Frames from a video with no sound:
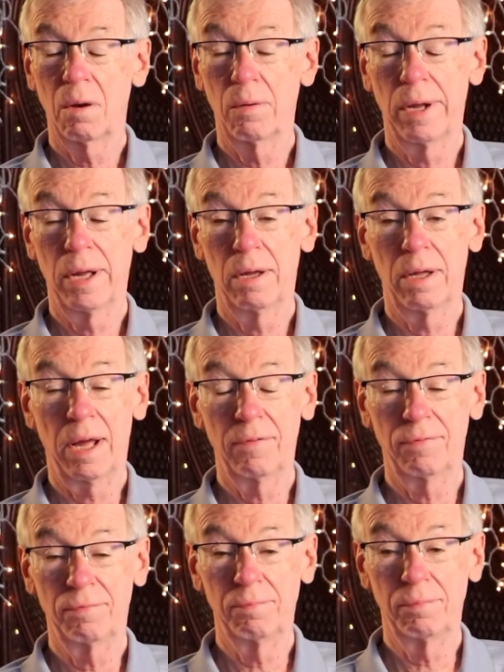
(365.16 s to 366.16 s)
well,
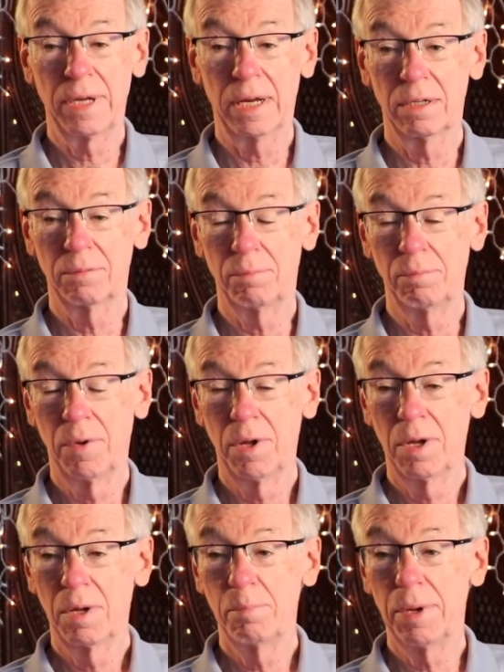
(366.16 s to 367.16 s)
I've kind of
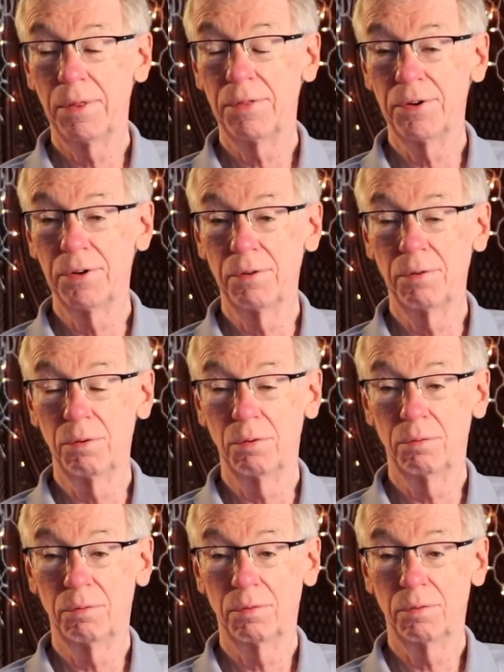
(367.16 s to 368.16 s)
been through
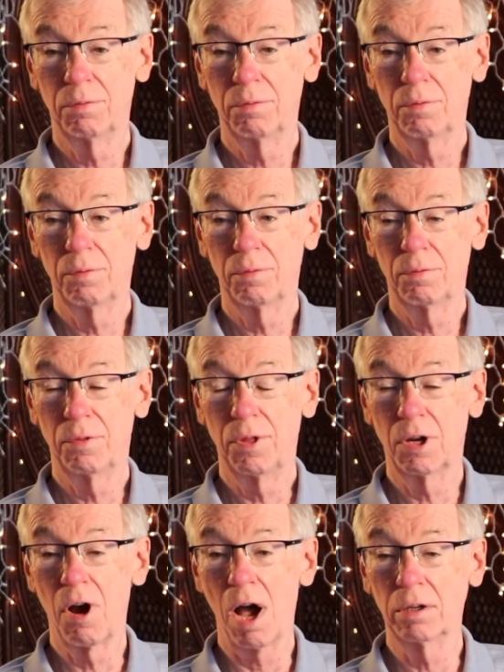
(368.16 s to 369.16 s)

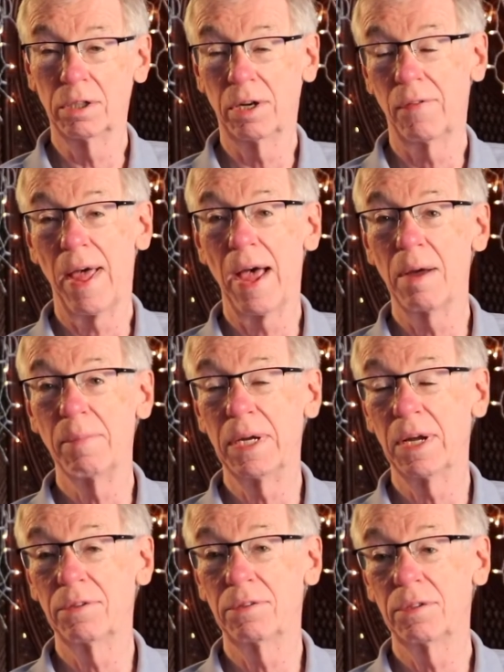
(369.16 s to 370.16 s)
the gauntlet on that,
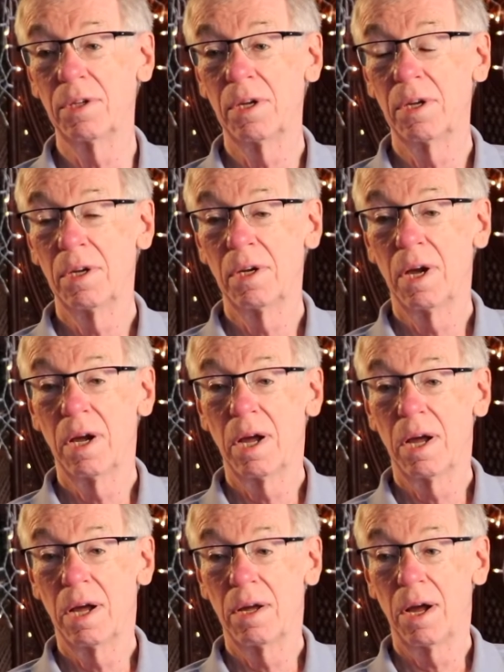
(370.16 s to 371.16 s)
because
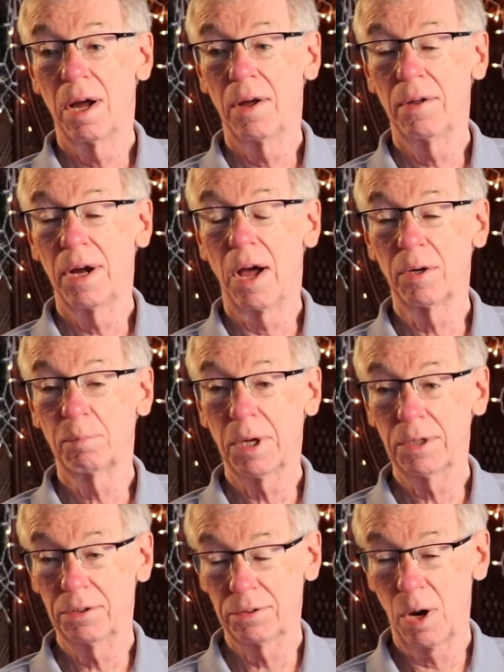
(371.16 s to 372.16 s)
other
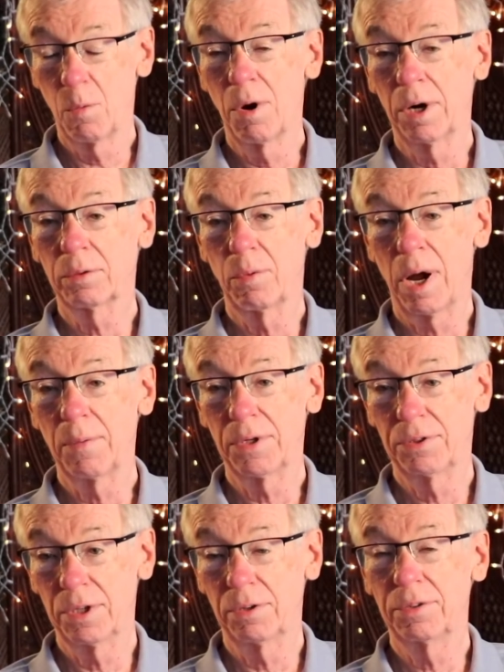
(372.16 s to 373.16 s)
places I worked, why we
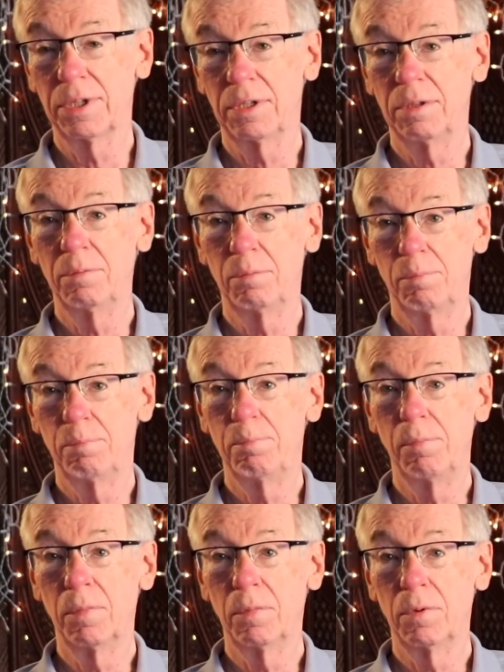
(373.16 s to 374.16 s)
still did
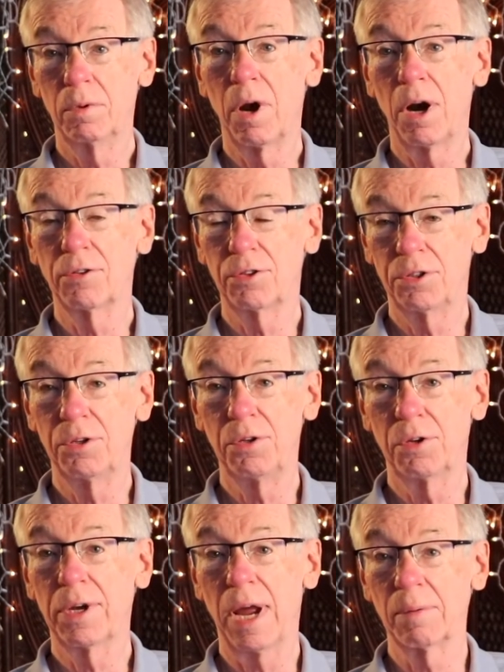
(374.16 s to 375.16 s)
large
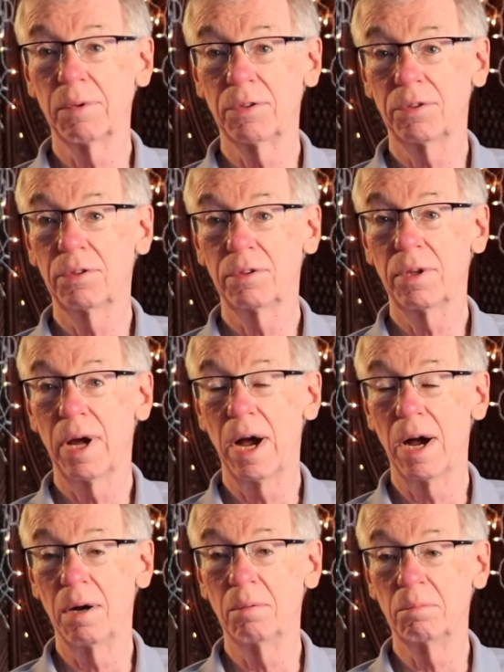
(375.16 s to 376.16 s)
studio cameras
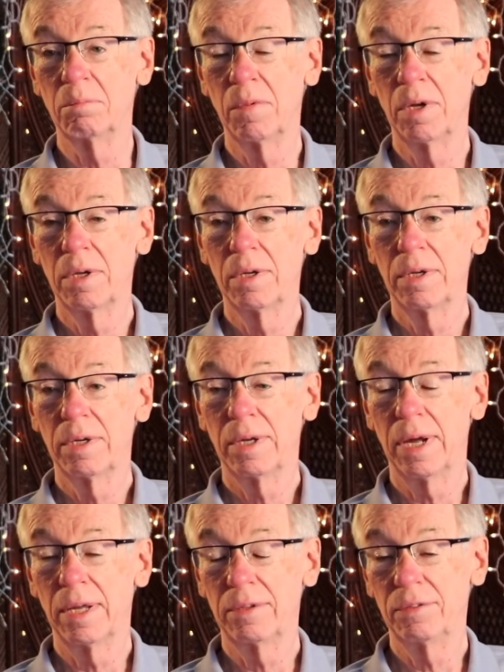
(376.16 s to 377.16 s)

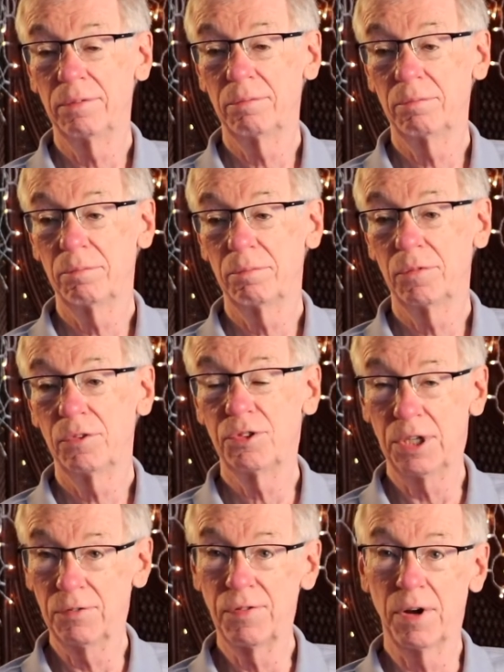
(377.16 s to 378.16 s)
and
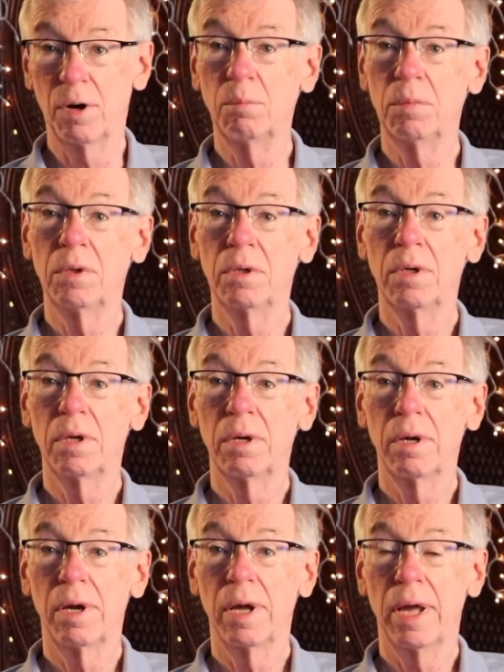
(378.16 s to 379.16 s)
sheet film,
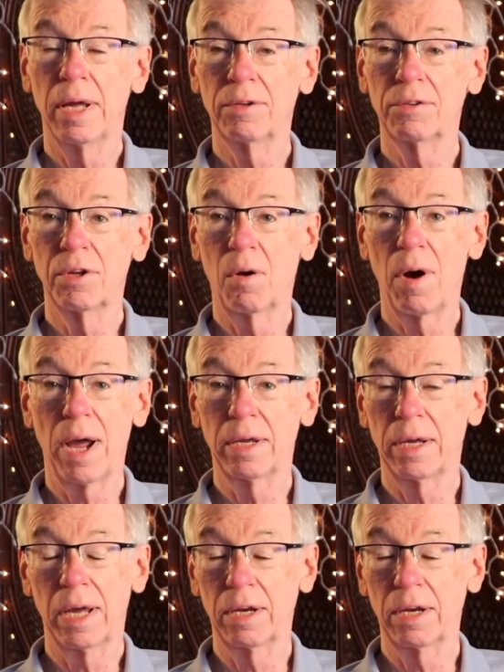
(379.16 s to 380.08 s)
and so I had